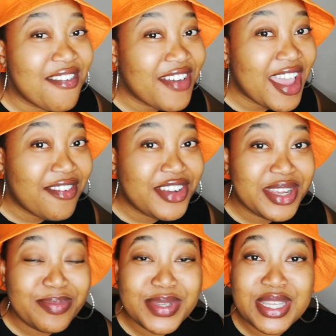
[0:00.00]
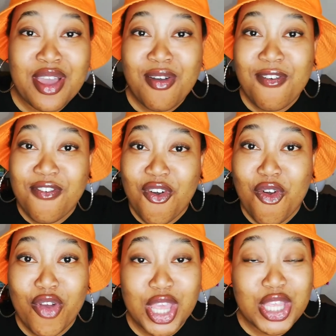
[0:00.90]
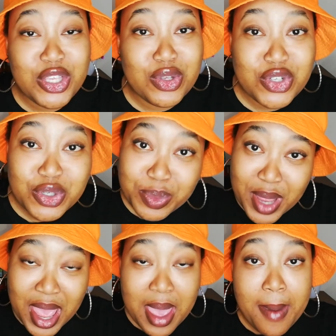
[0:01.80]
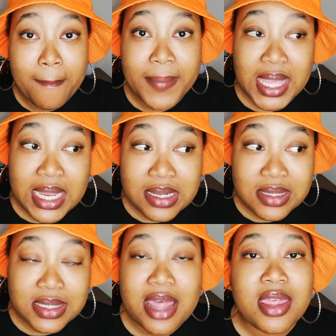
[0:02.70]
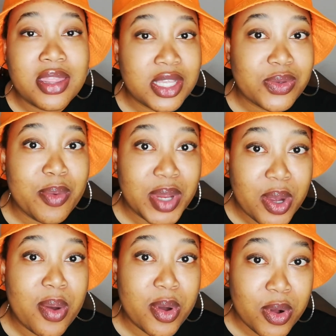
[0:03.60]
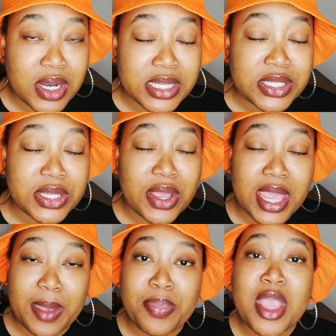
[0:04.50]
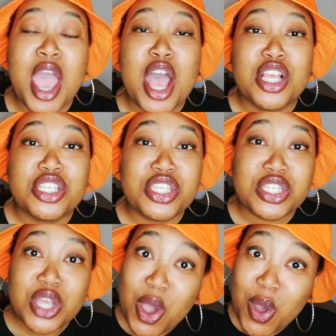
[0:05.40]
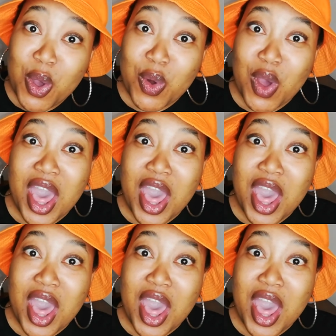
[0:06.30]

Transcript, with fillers: five tips for YouTube beginners i think that's what we're gonna call it okay so